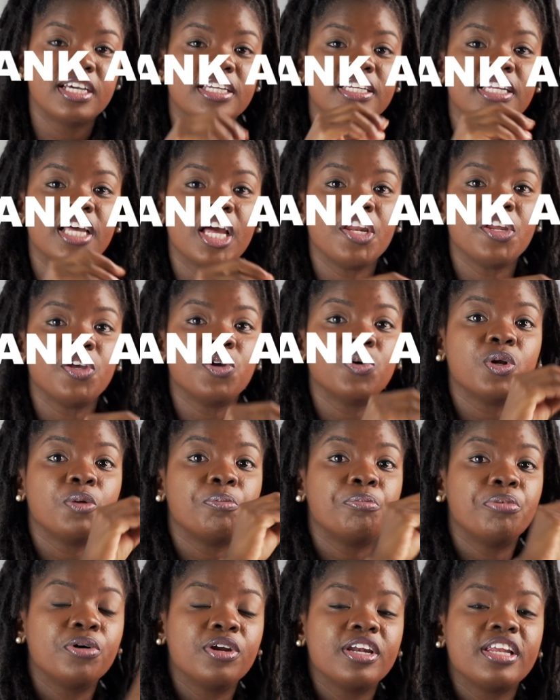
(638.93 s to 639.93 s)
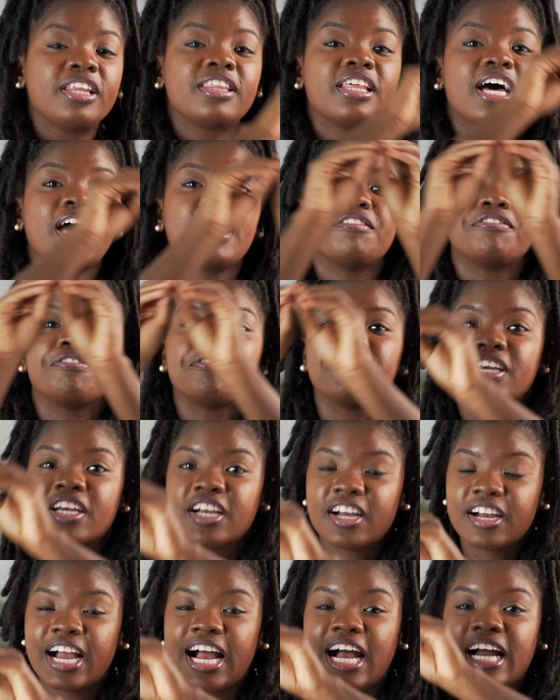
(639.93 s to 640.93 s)
Then you will put that
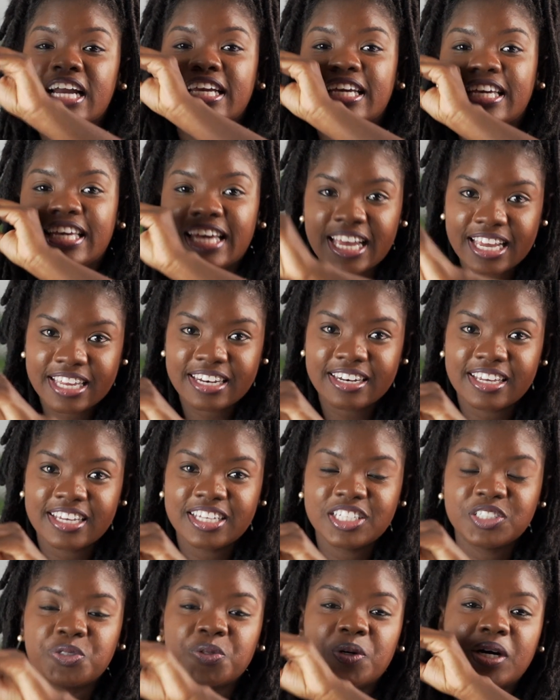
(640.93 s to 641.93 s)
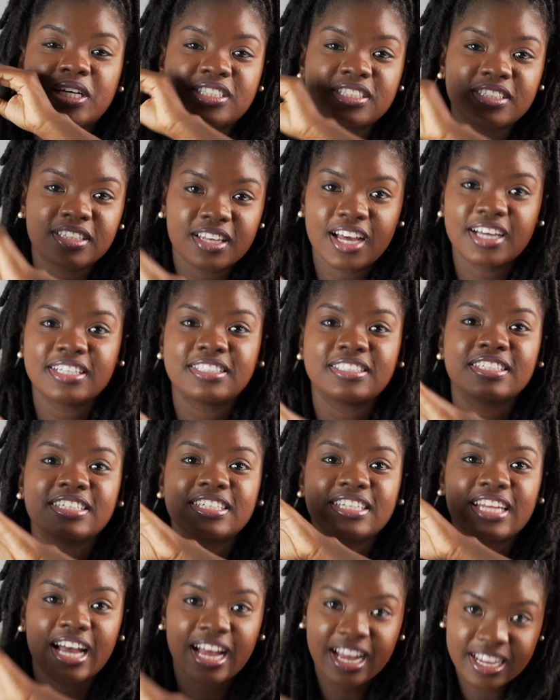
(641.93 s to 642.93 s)
figure again into a slot
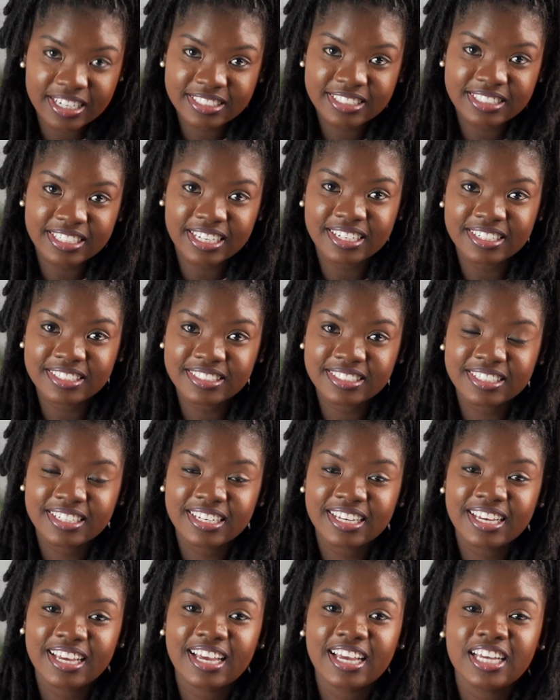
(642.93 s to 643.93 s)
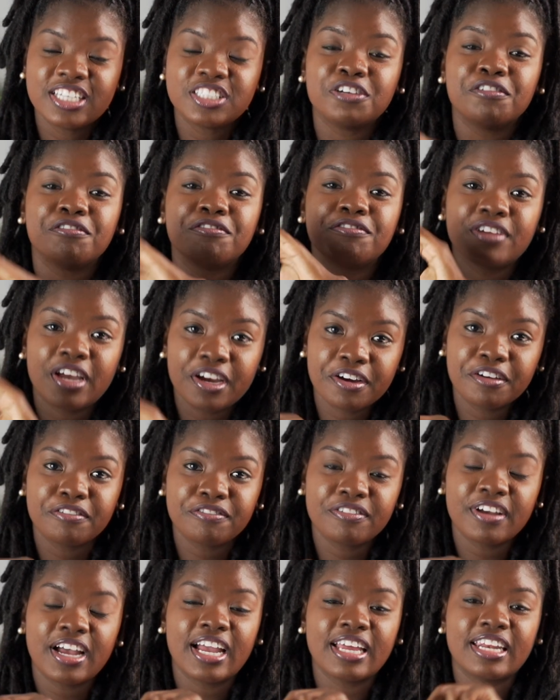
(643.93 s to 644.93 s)
in AdSense to
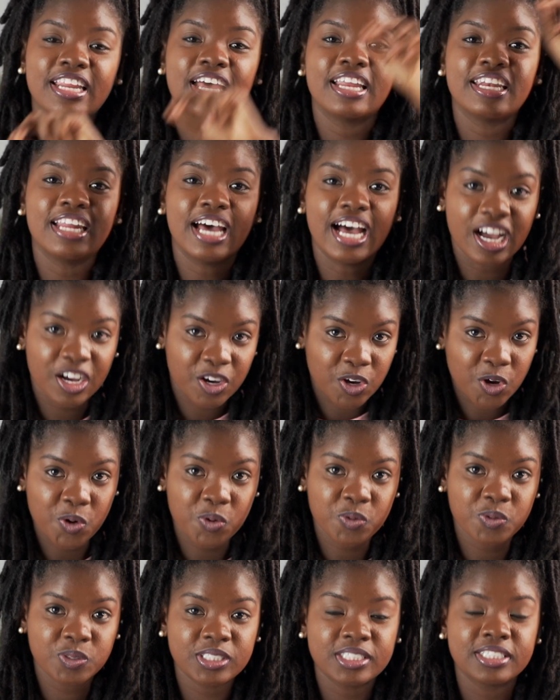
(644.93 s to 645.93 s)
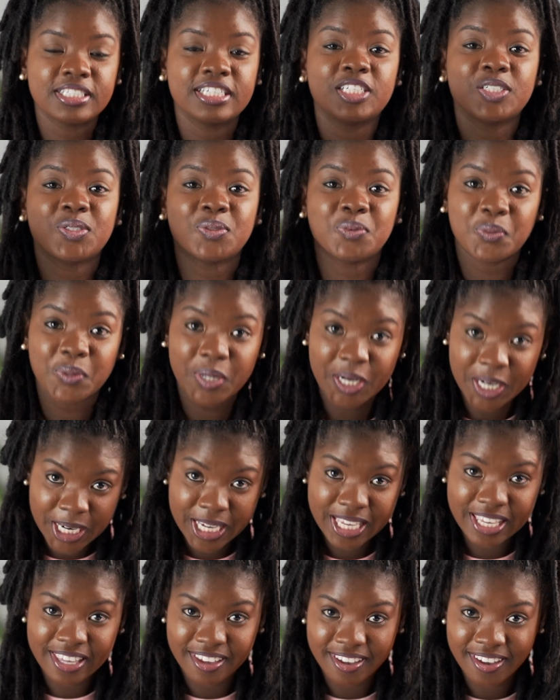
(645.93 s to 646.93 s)
verify that the account is
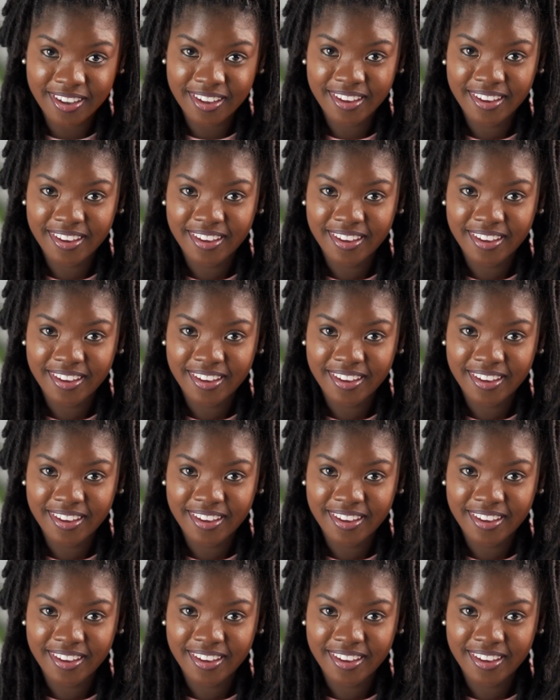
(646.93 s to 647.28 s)
working,